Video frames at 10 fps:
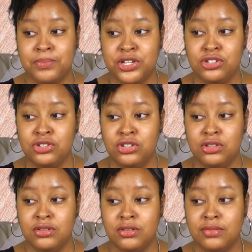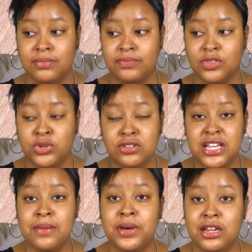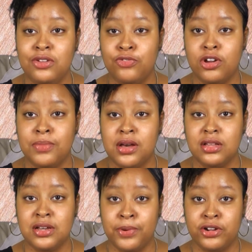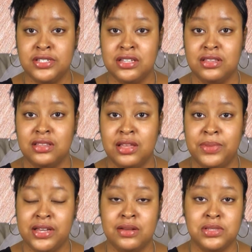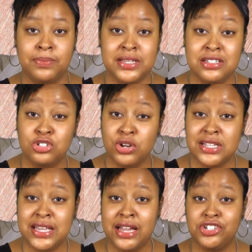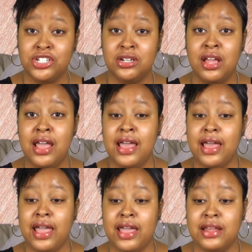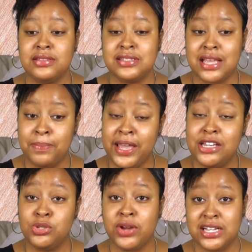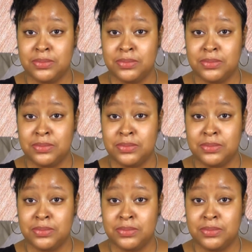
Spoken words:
But when you take money from a person, it becomes a business transaction. And since I paid you, I